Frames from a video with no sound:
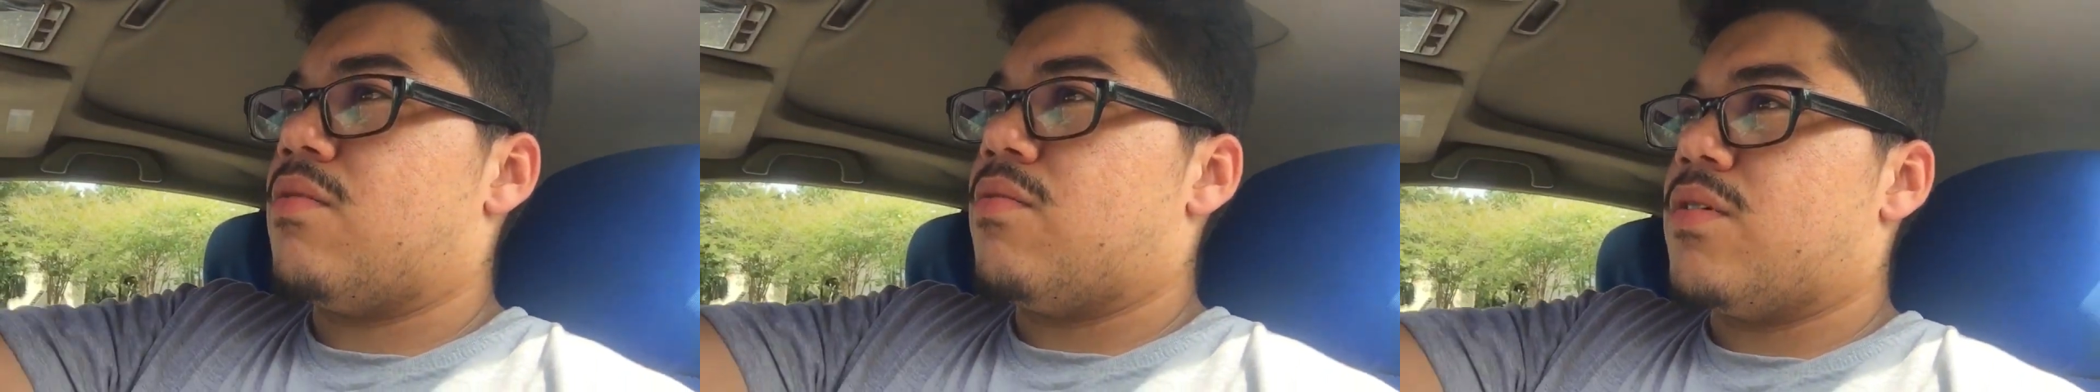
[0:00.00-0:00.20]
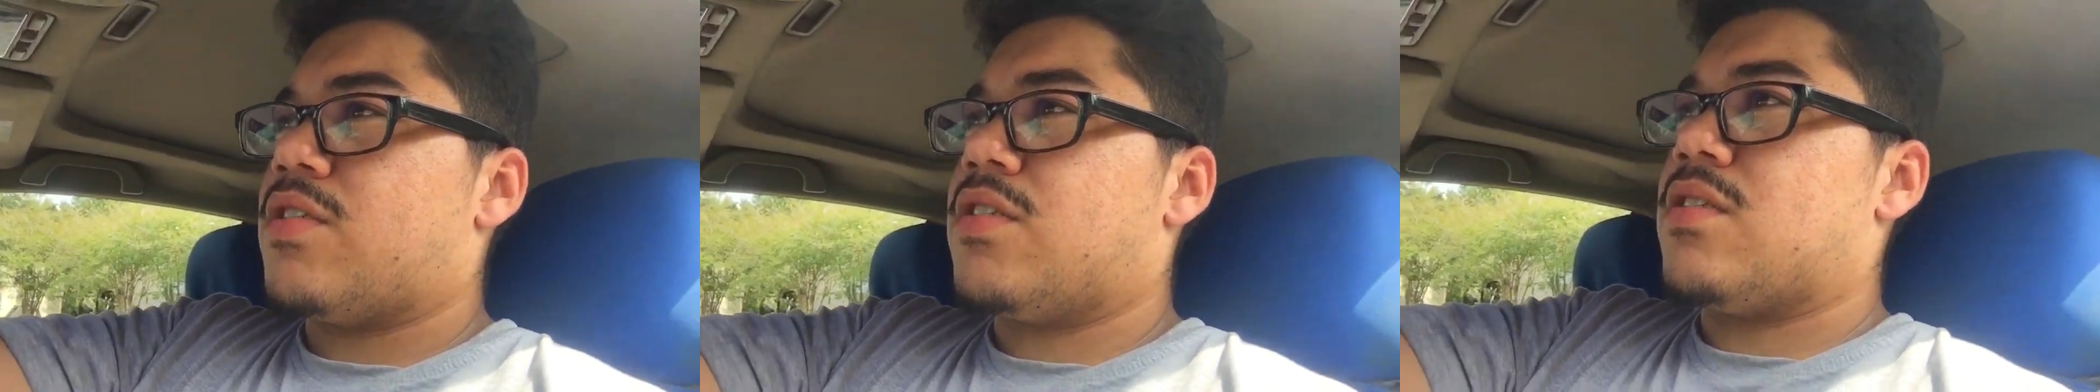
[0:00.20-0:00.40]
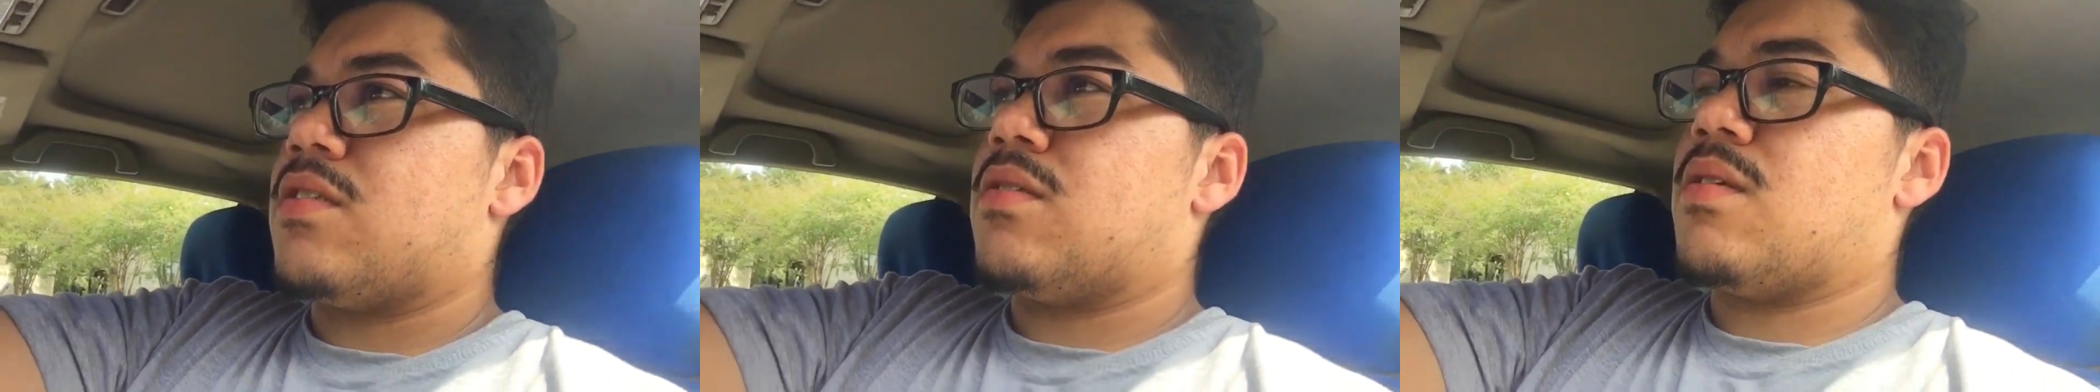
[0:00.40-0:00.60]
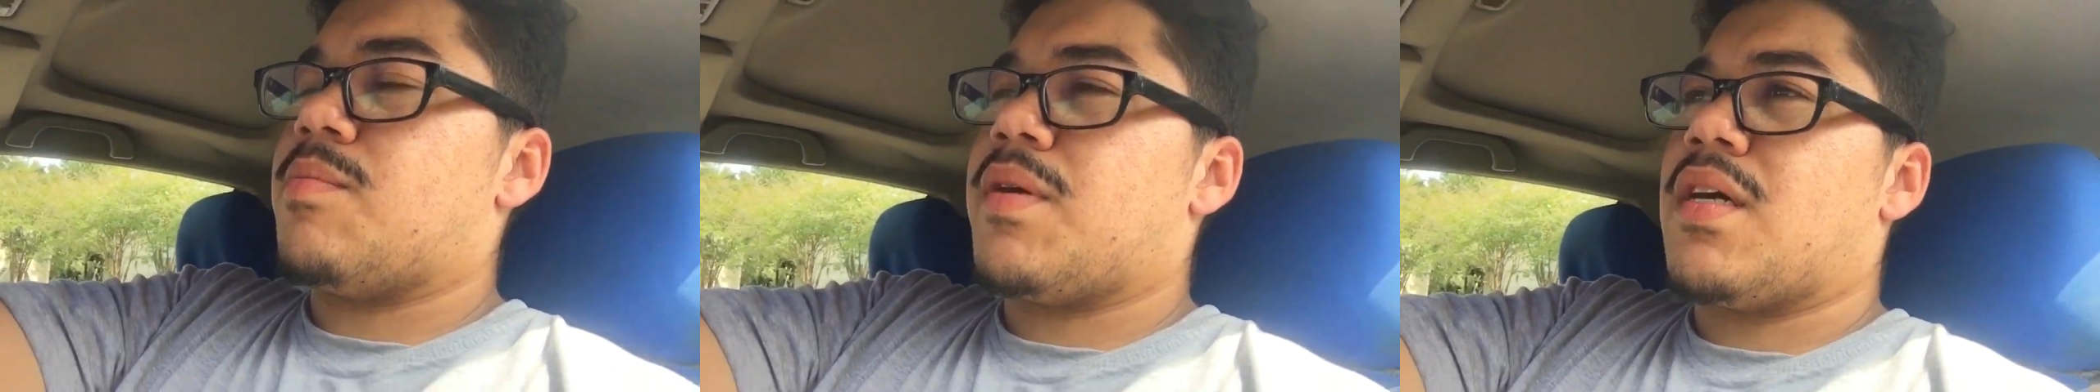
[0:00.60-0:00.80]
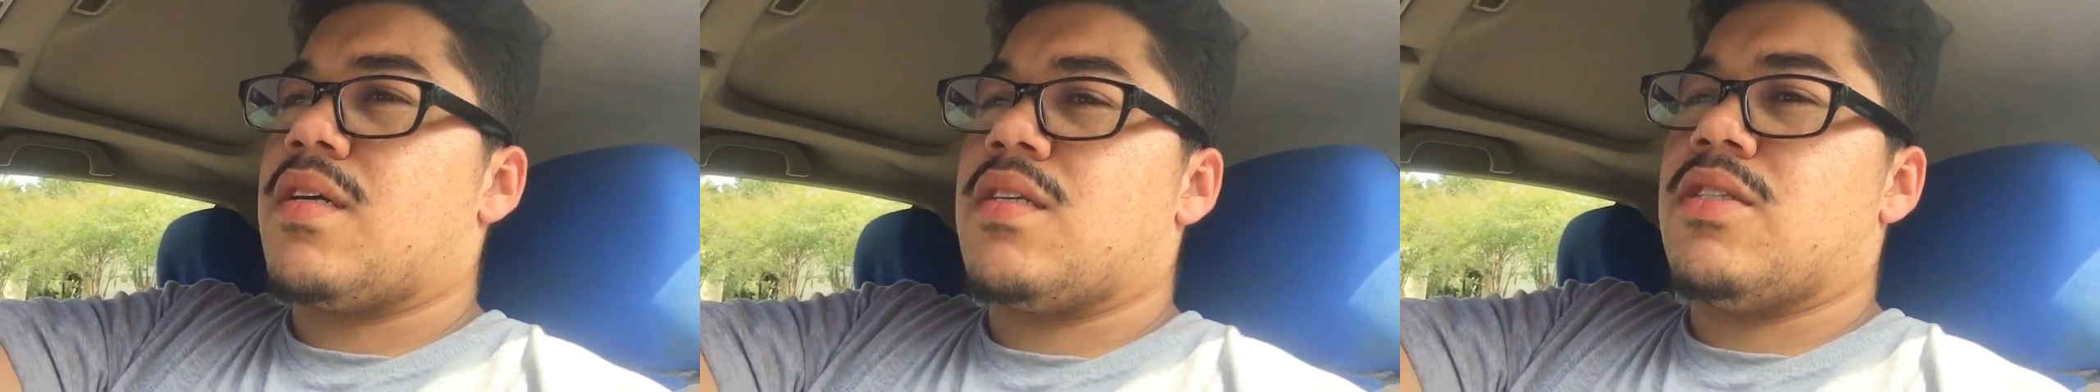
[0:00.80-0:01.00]
which is
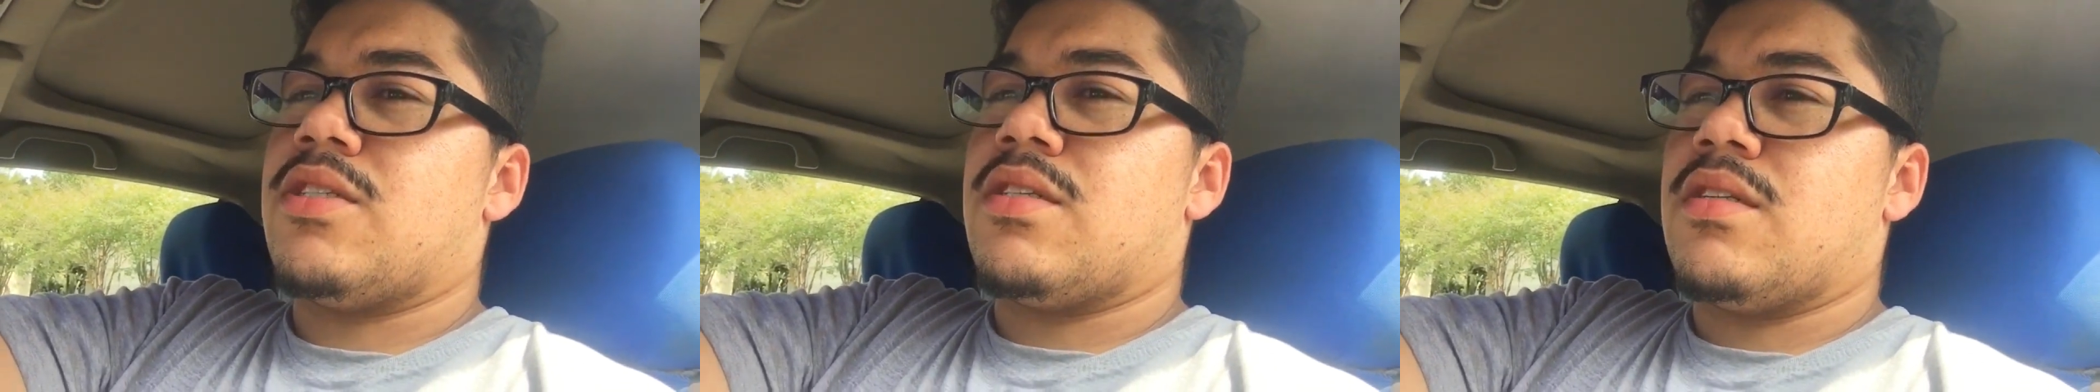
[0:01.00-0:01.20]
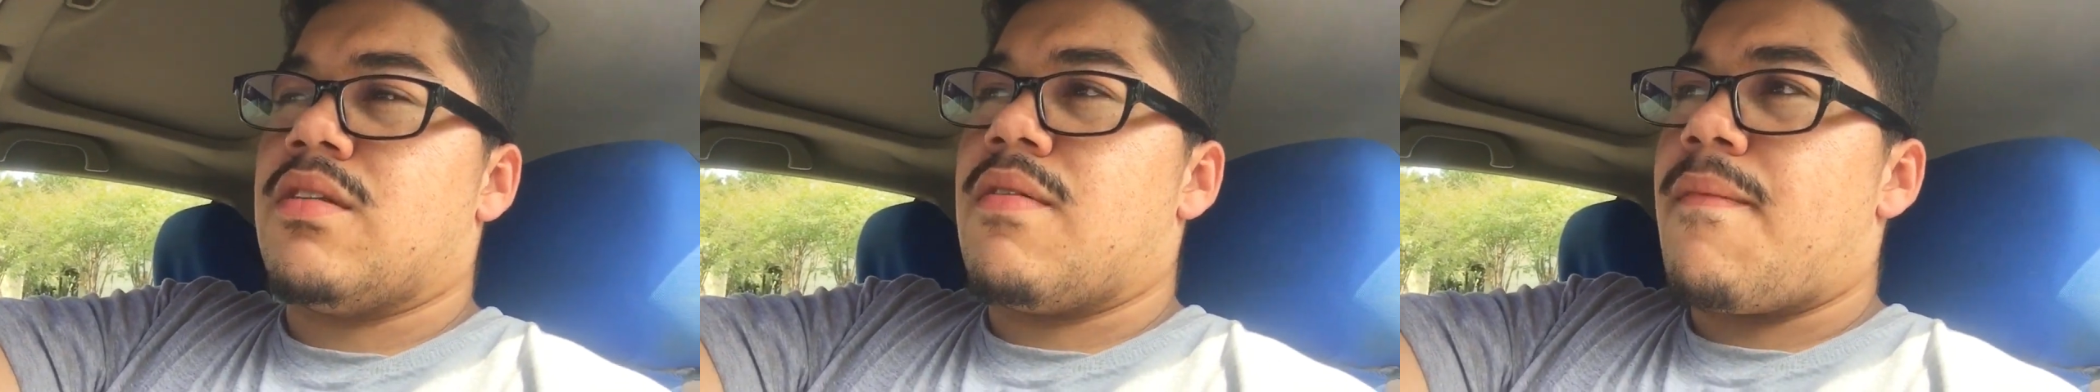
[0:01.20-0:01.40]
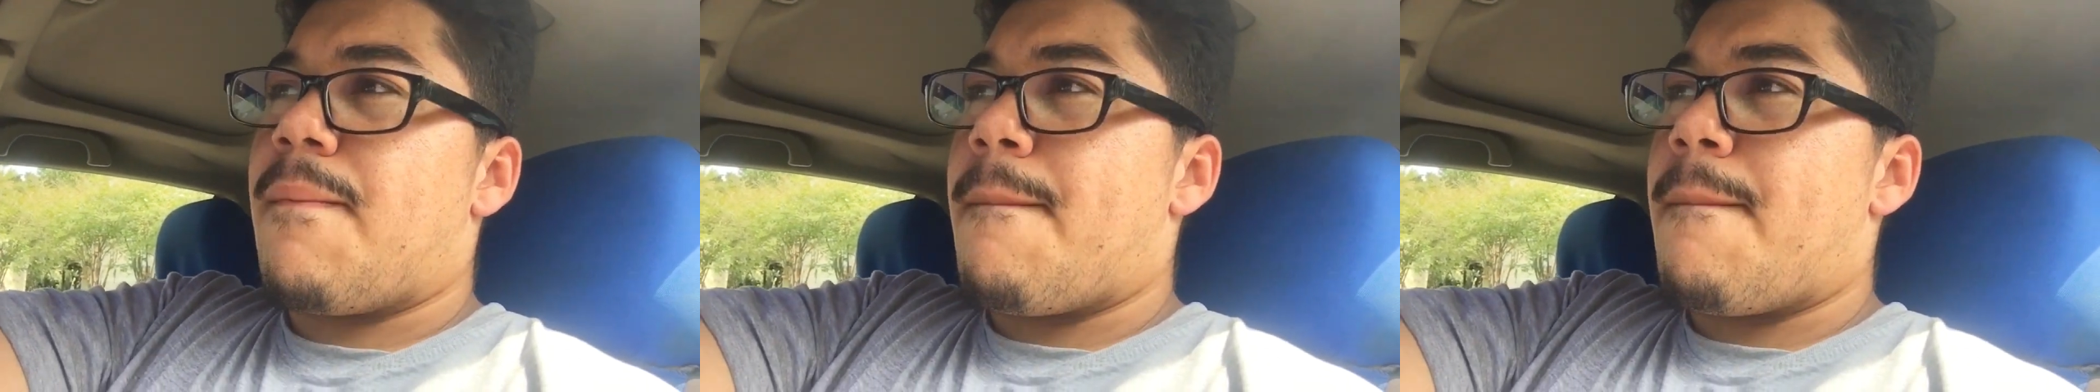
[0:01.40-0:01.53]
by engine.